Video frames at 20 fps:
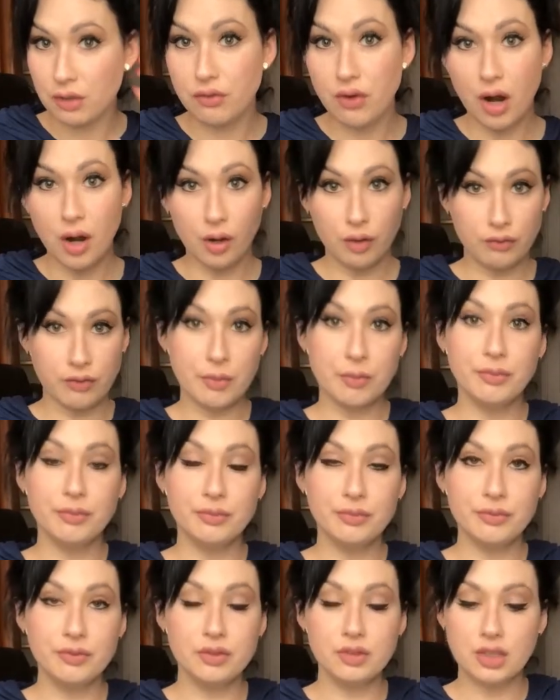know, from
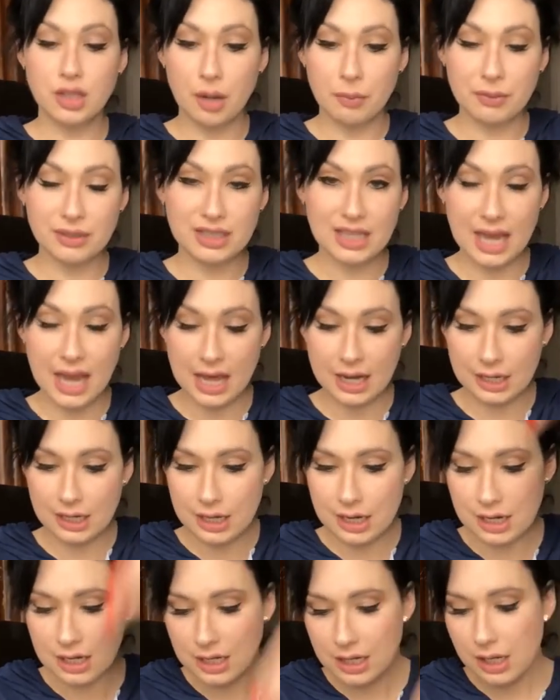up in
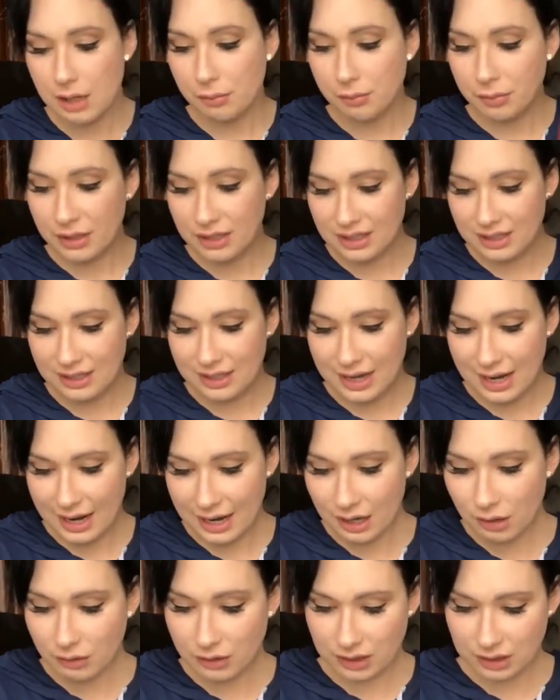Canada, but
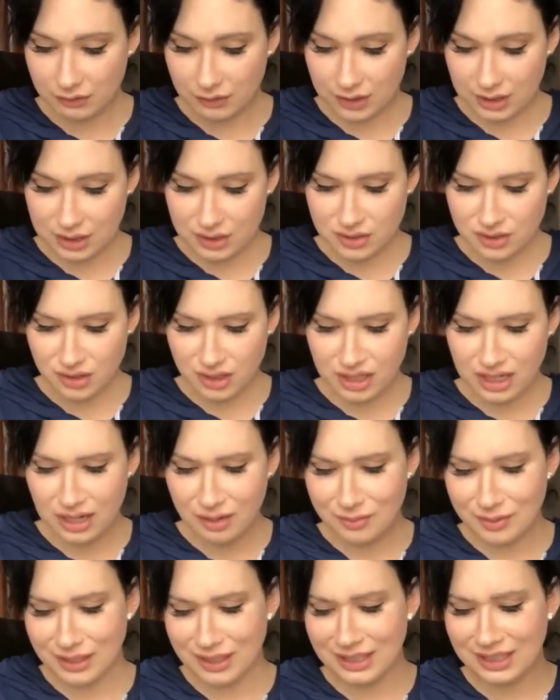now even they started
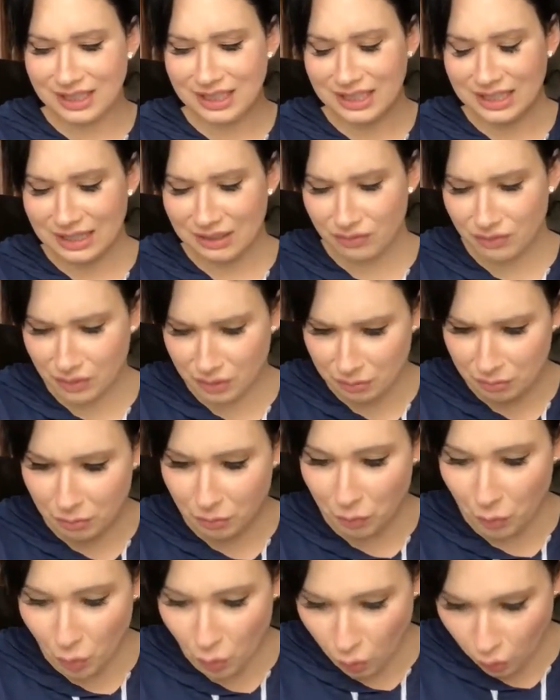coming in even
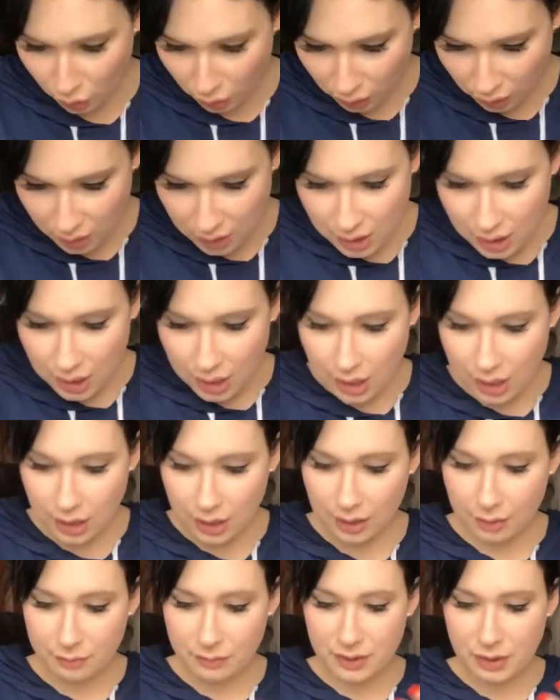more.
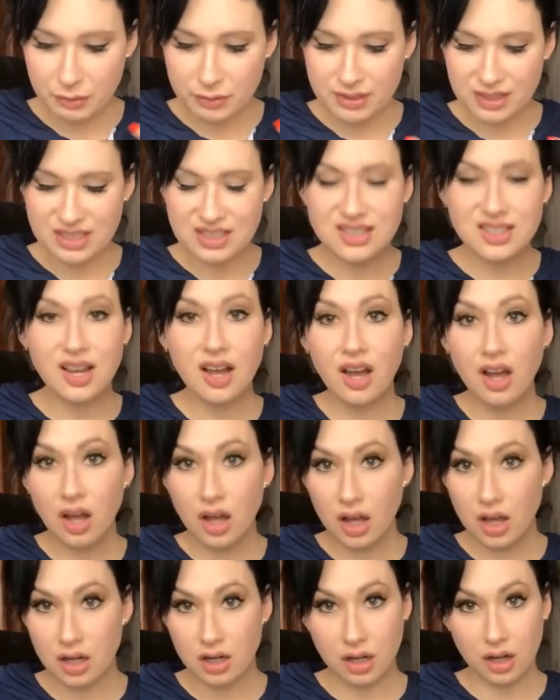There was a
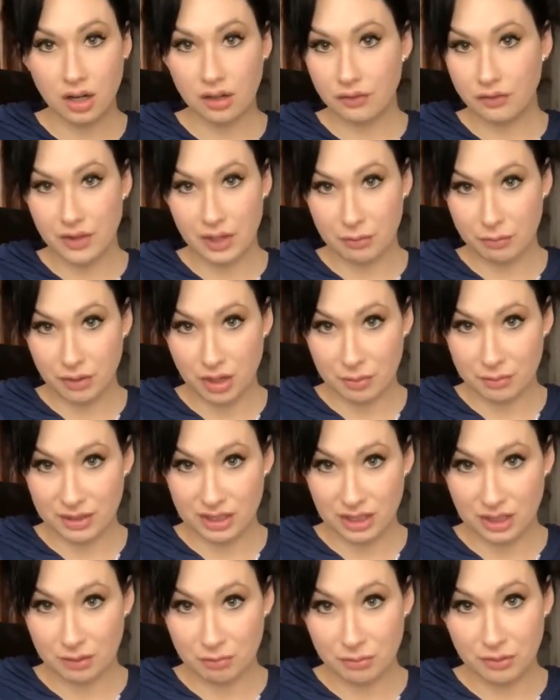ton of them
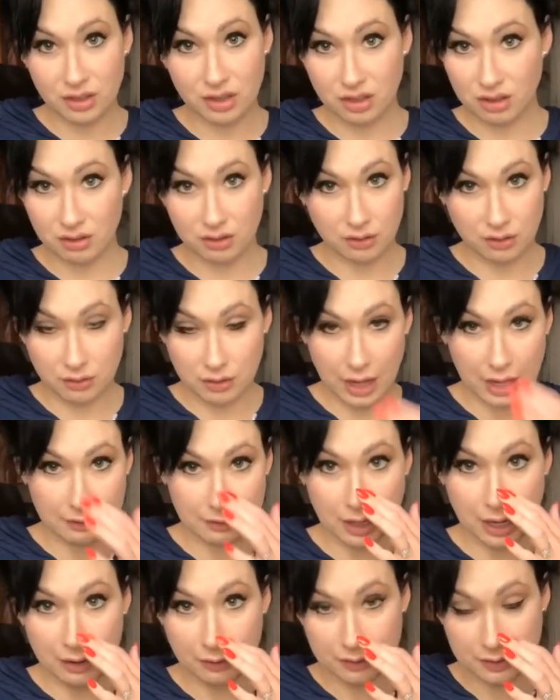coming in
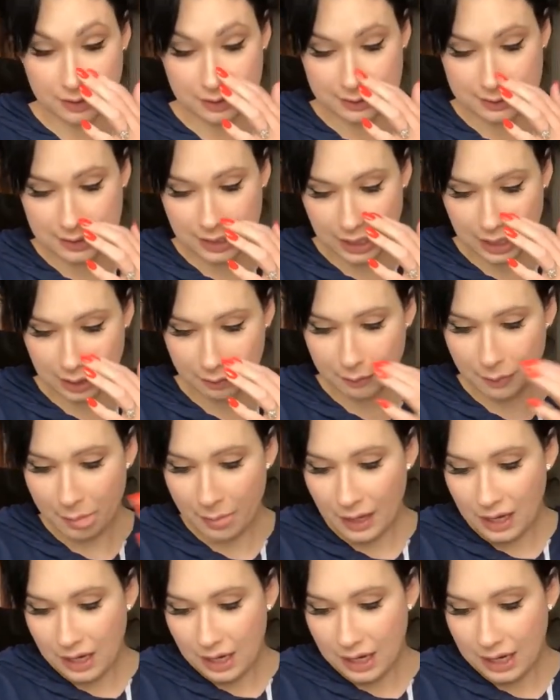at this time,
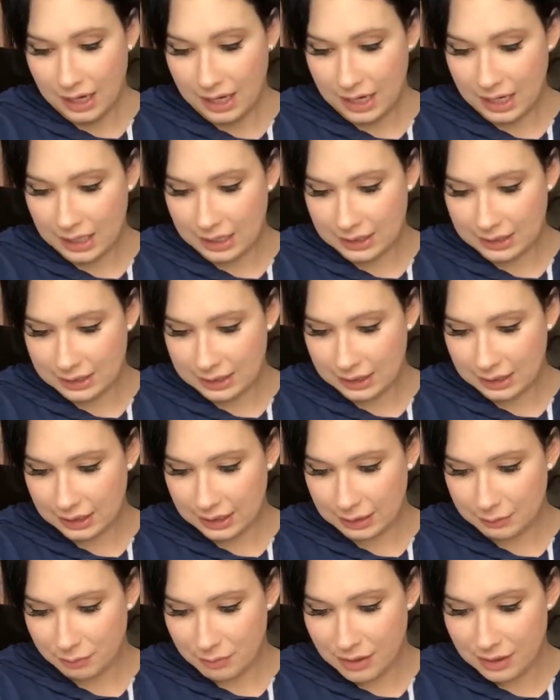and
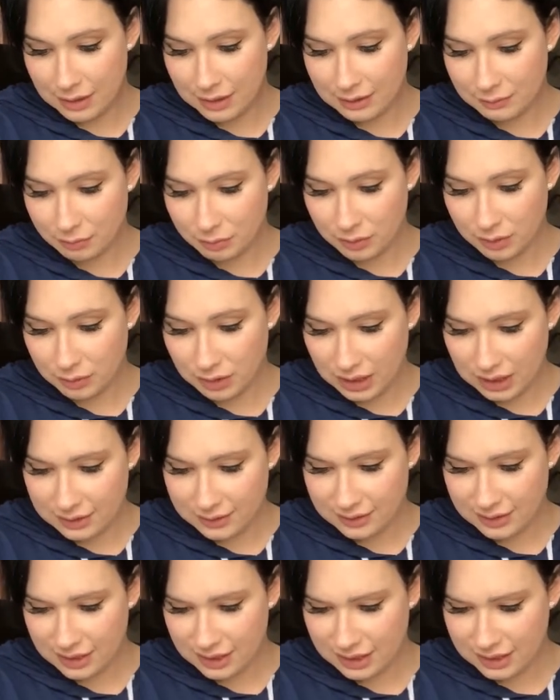
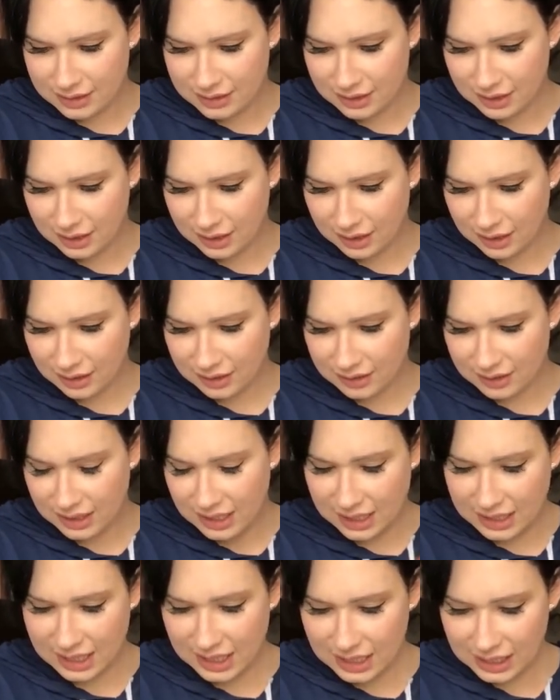it said
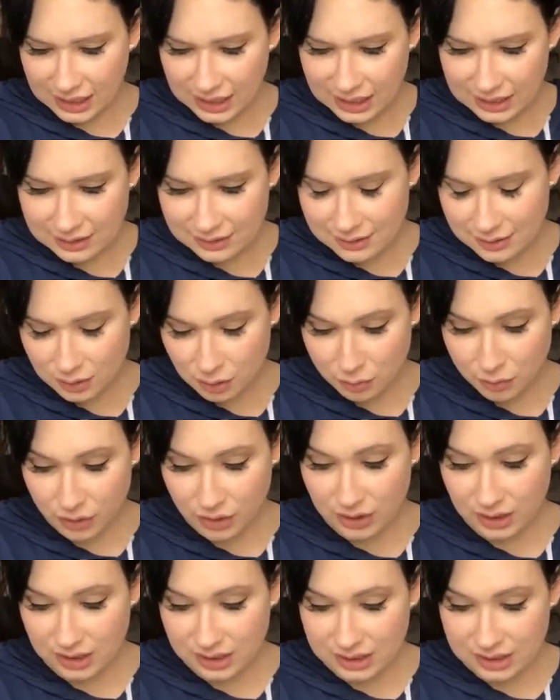the Acadians in your
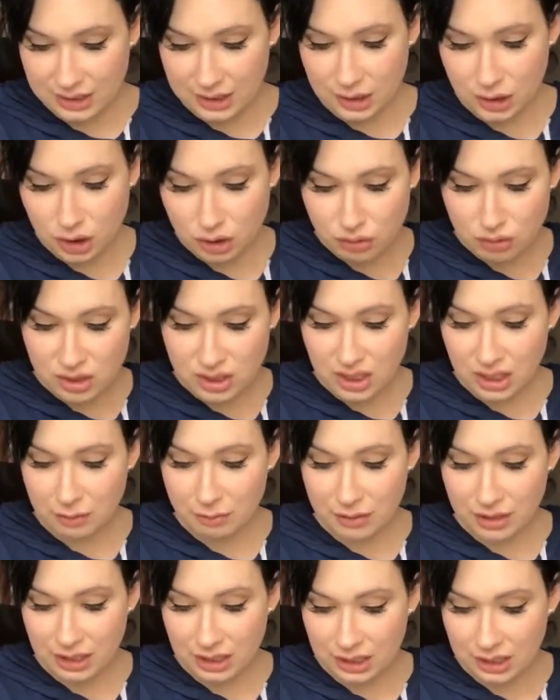book continued to
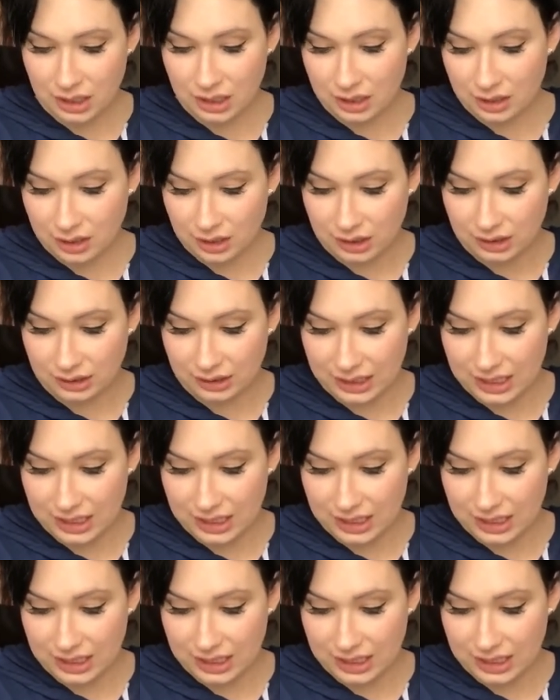come in the